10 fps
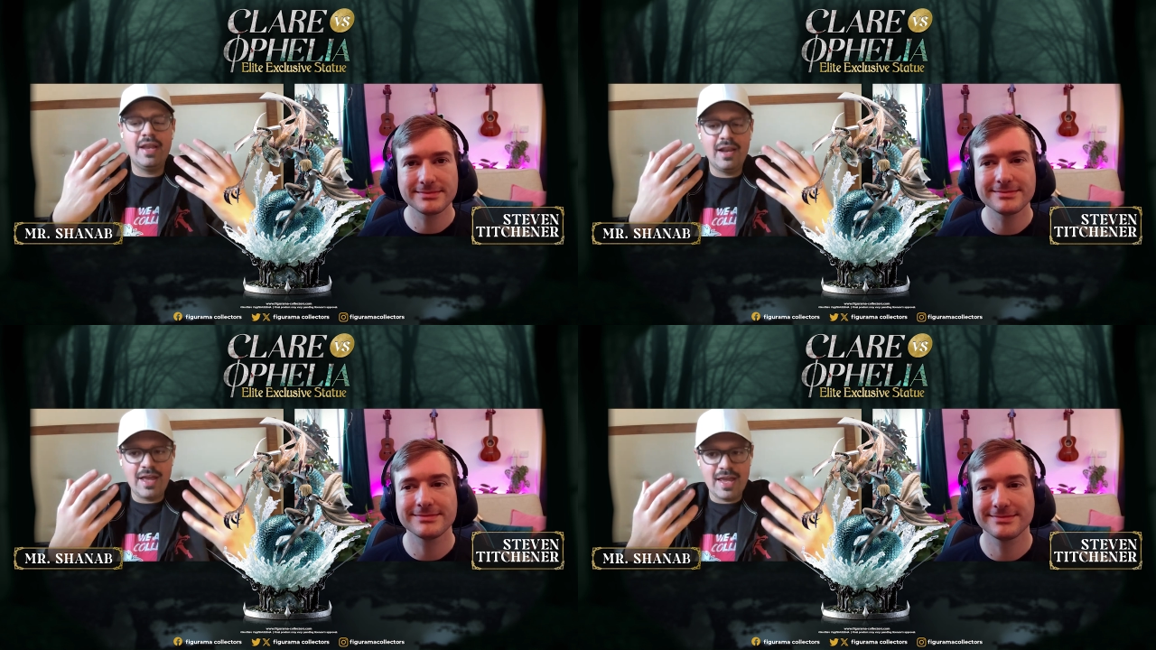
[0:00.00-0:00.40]

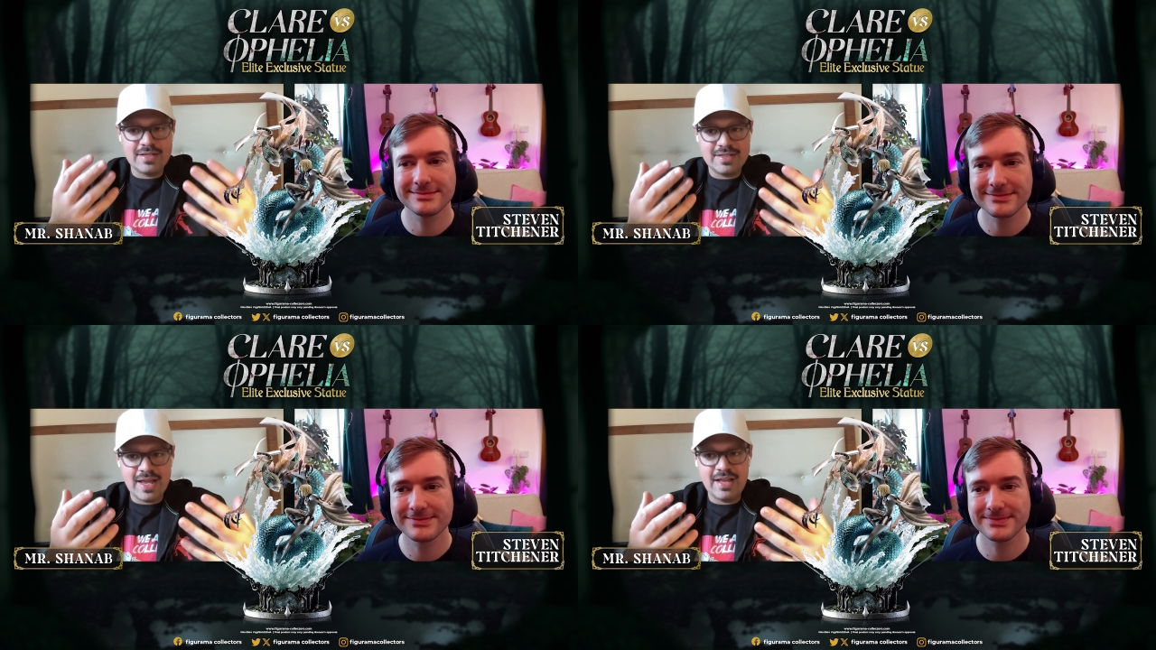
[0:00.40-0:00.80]

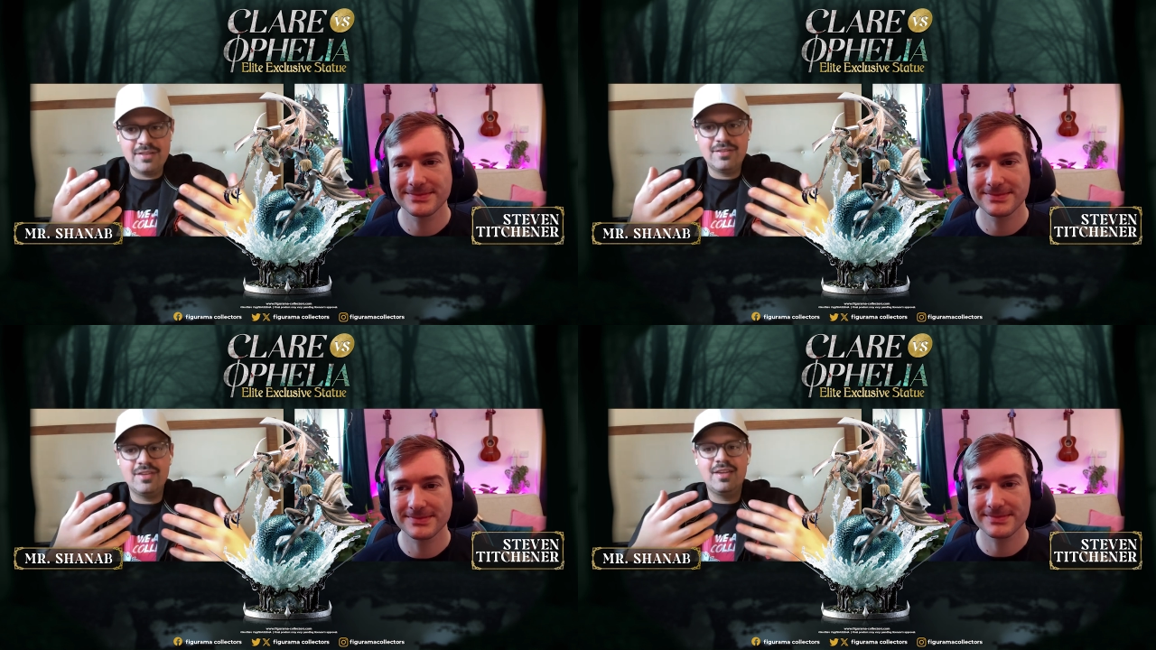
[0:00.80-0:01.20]
Speaker 1: realize
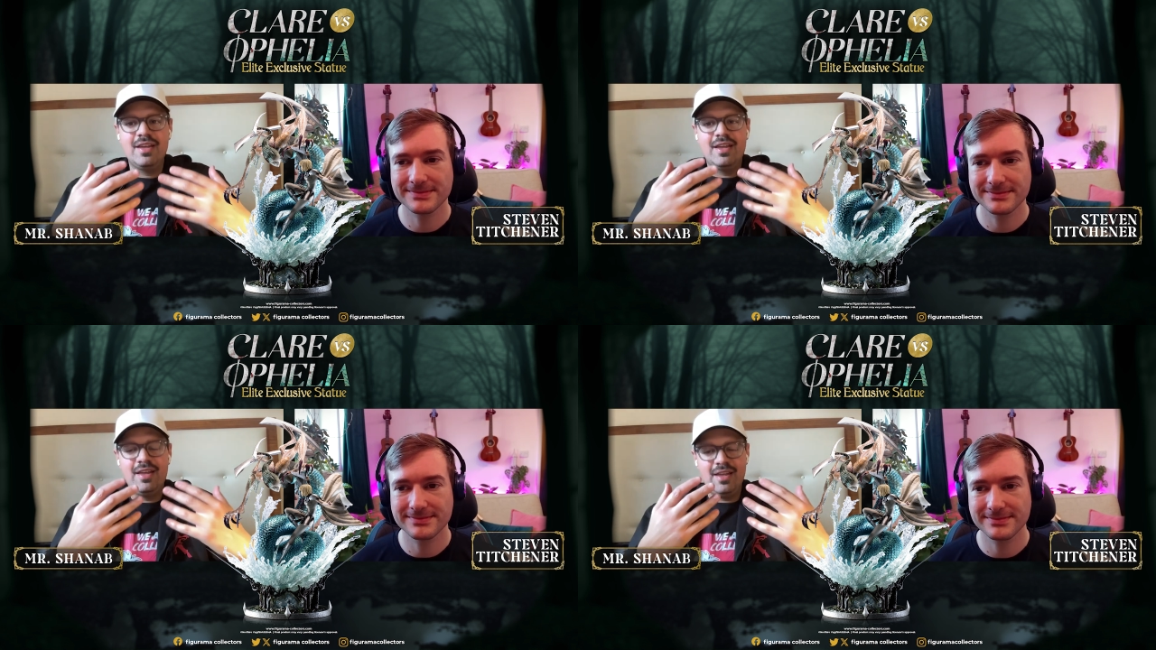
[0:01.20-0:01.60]
that
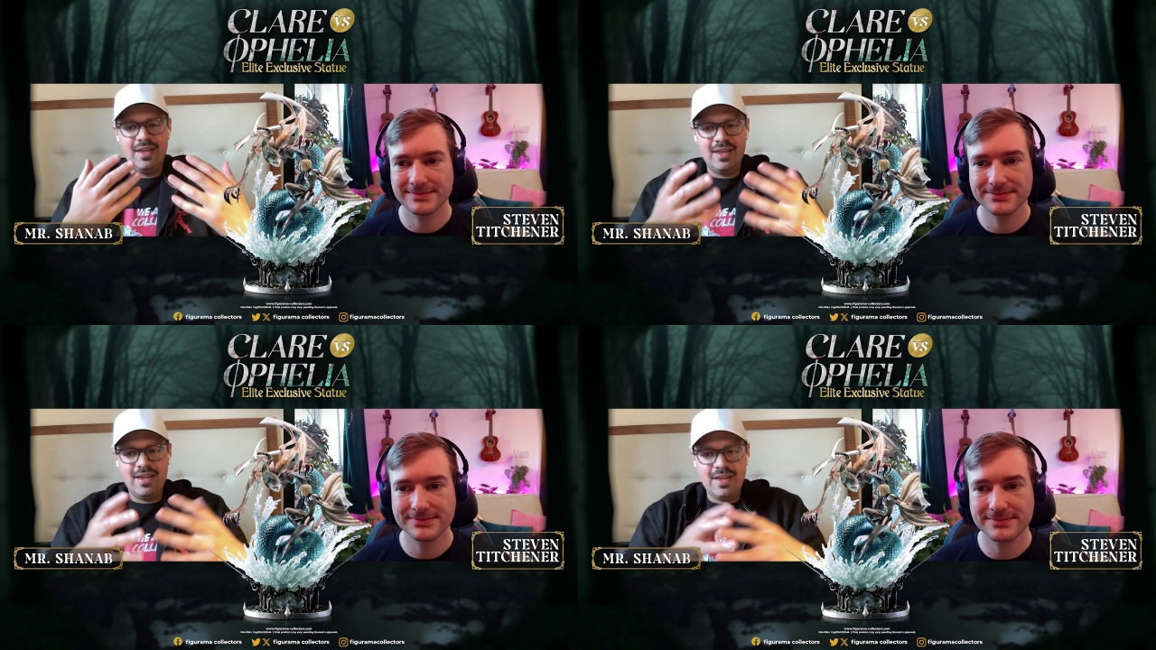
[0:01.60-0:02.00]

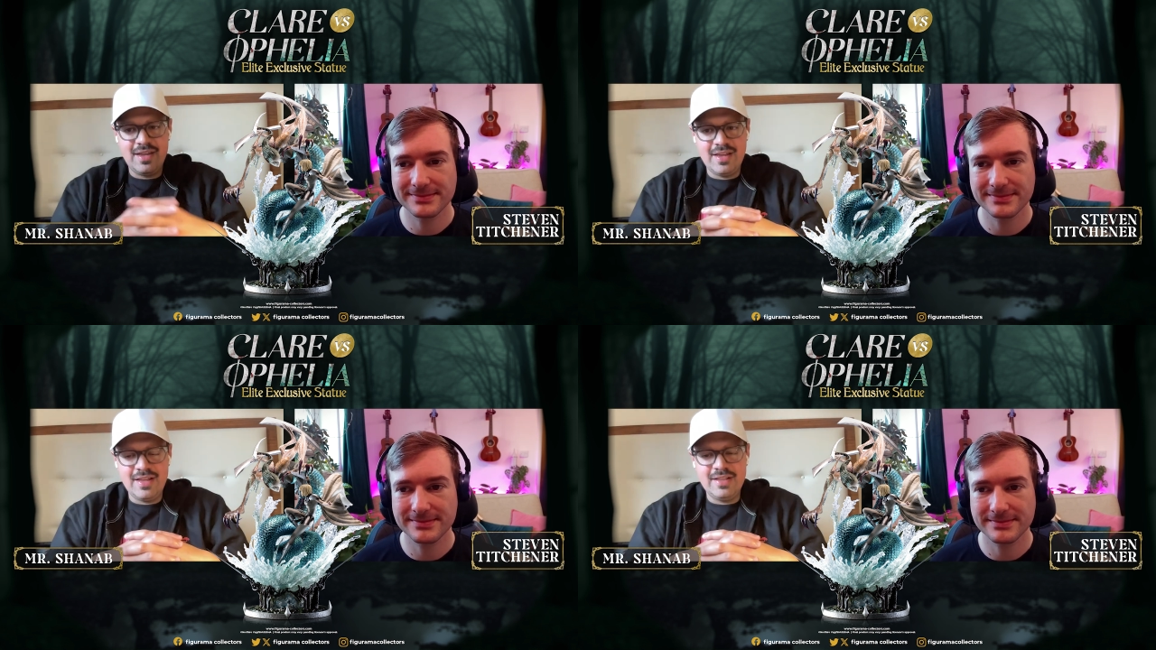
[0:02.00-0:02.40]

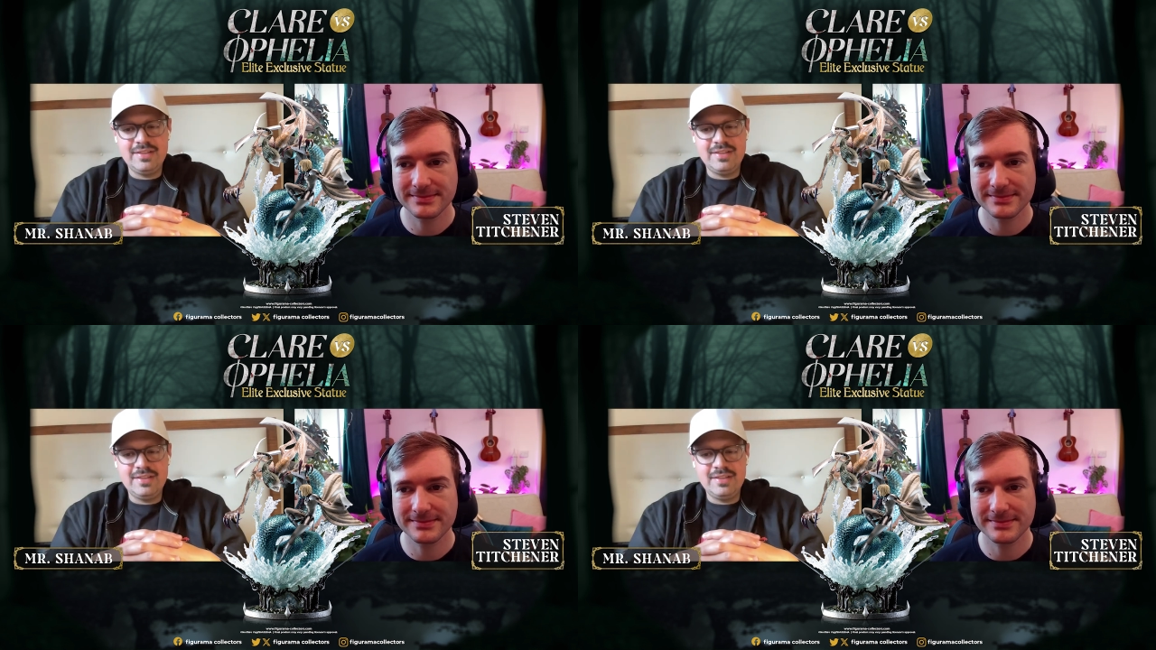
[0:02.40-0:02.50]
uh,